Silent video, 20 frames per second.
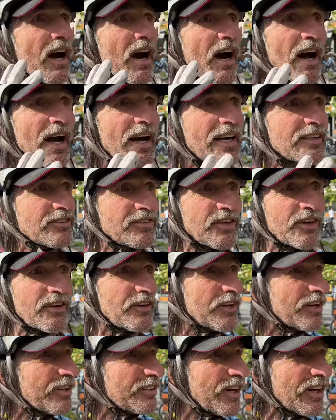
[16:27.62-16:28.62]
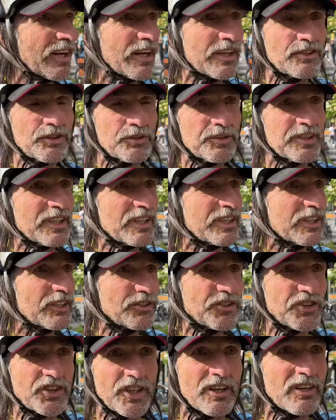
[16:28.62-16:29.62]
I started doing a little
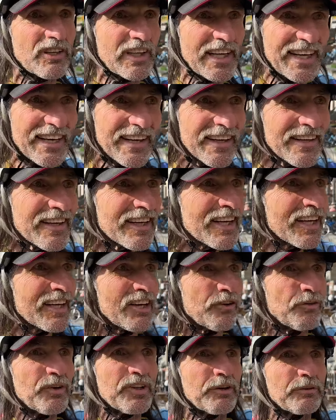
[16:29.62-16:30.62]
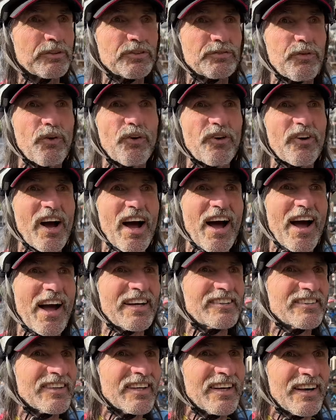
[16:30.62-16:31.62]
cheerleading when there was four guys,
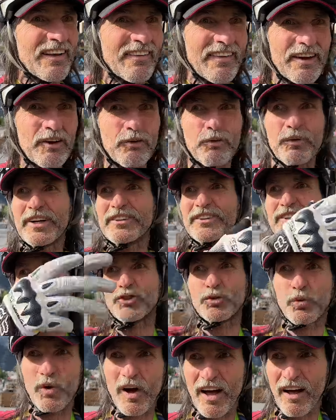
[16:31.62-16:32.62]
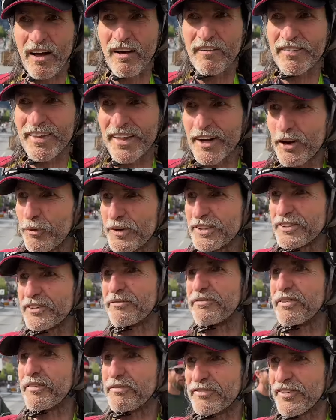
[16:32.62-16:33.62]
and then it went to 12, and then it went to
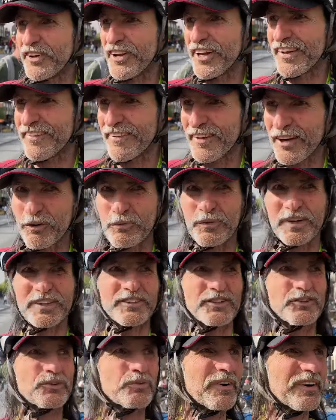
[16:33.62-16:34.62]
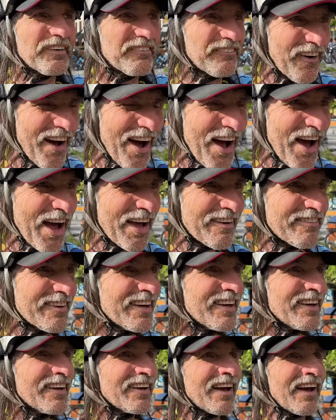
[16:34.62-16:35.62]
15, then it went to 25.
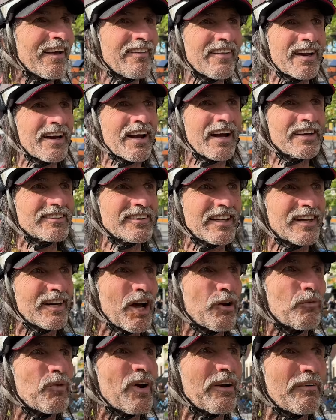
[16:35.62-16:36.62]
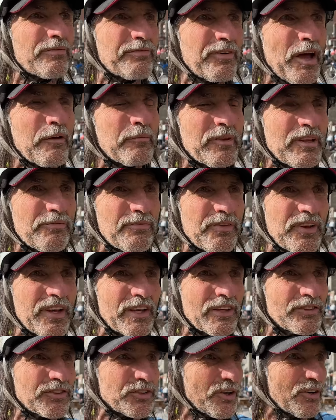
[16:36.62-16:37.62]
And then I said, I want a family feel.
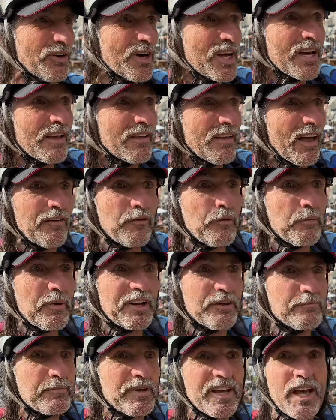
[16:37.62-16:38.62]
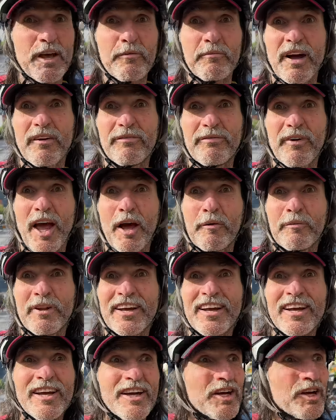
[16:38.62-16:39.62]
So everybody became my
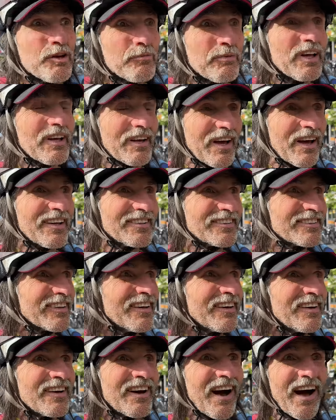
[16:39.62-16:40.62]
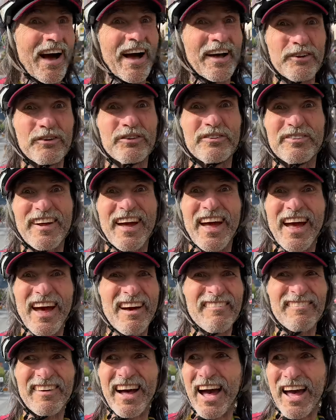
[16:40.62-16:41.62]
family because I
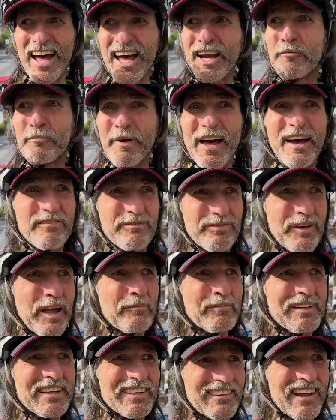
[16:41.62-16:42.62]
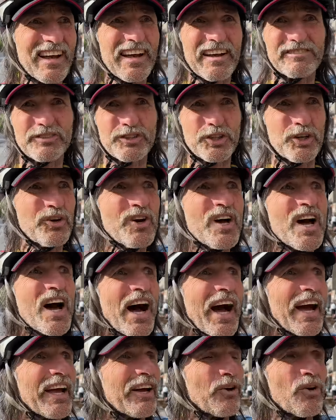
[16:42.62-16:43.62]
had a bad family life. So
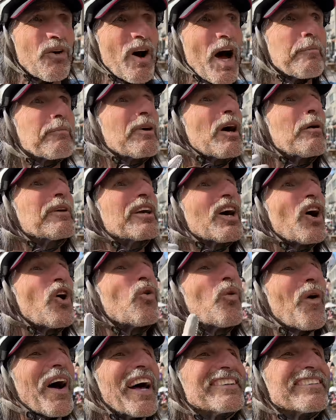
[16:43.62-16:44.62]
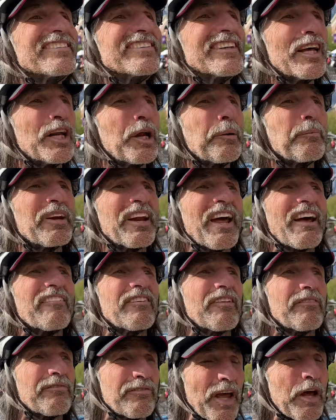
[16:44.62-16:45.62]
I go, I'm coming out west, and I'm going to have the
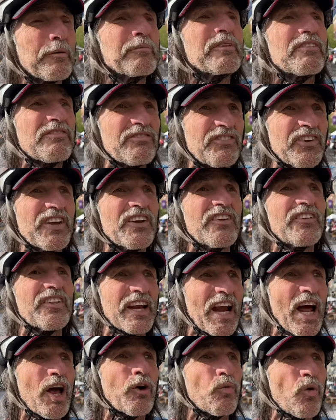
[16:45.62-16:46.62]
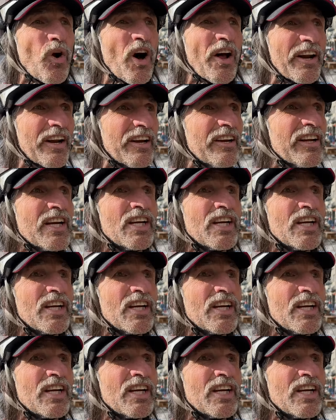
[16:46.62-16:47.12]
family feel that I wanted.